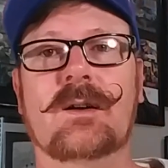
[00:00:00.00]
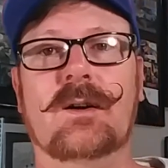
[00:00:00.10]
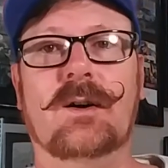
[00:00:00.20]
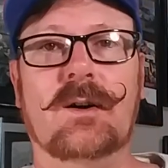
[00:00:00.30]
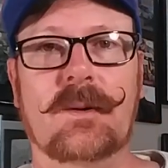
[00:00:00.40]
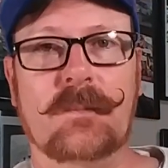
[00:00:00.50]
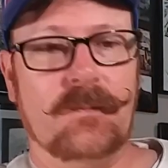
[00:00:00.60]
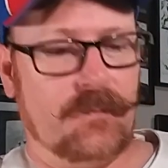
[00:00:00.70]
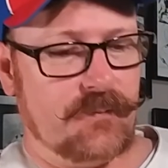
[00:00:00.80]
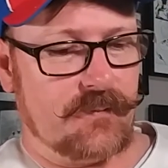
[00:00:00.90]
um,
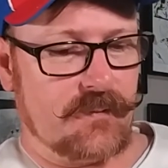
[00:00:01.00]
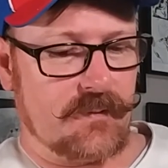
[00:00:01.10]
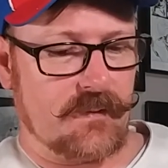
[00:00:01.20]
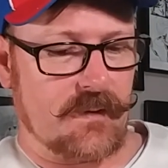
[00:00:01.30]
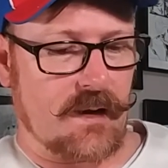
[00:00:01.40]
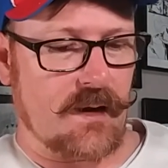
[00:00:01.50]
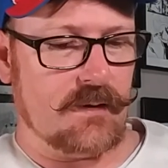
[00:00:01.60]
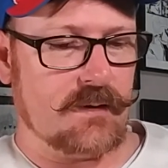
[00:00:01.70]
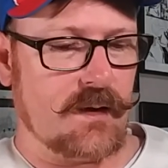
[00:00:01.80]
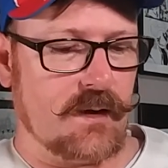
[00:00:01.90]
I'll
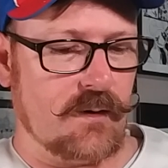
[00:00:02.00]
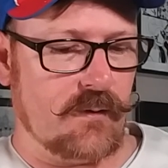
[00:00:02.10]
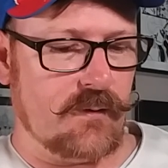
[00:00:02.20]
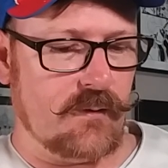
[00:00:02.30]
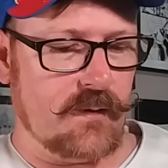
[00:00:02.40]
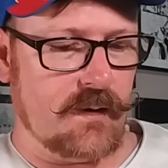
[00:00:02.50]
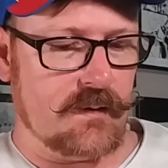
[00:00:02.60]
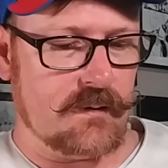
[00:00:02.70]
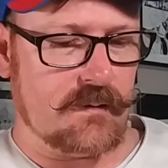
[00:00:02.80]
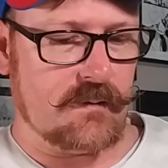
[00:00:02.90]
just kind of go through
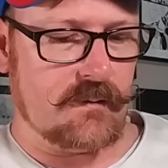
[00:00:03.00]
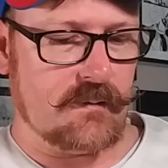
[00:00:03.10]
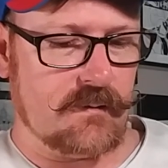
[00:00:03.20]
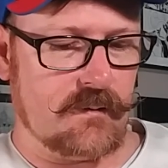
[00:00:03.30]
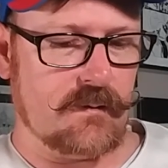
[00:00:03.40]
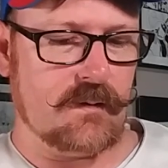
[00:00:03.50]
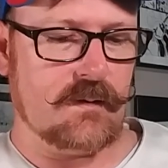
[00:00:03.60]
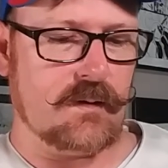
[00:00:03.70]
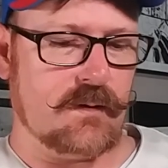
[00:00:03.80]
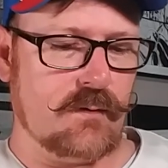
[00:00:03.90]
these. This
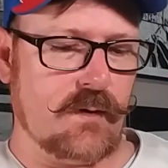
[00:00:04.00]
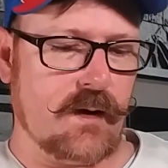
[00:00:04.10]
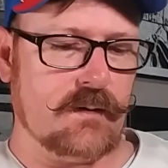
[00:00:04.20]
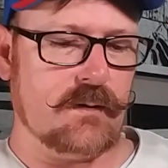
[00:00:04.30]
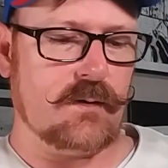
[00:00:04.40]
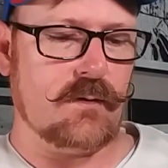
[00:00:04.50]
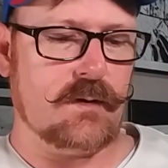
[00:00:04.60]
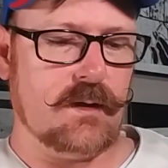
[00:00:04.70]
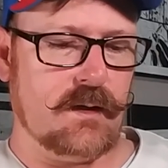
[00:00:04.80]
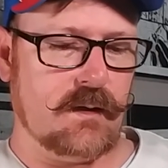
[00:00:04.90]
is a
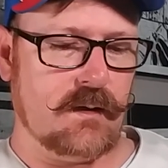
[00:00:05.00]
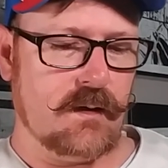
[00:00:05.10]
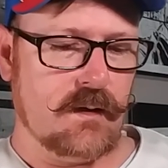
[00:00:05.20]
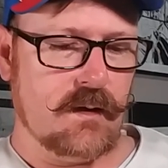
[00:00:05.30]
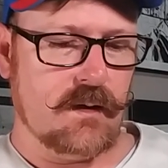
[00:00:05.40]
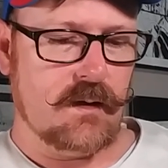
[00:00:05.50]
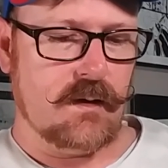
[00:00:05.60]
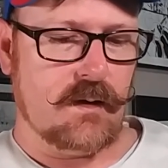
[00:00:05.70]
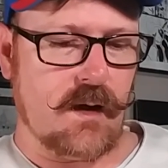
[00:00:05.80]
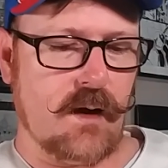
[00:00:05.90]
2013
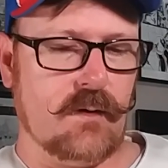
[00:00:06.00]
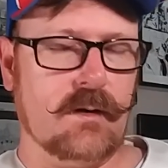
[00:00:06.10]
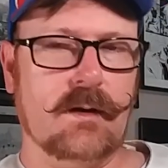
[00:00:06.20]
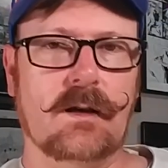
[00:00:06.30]
Allen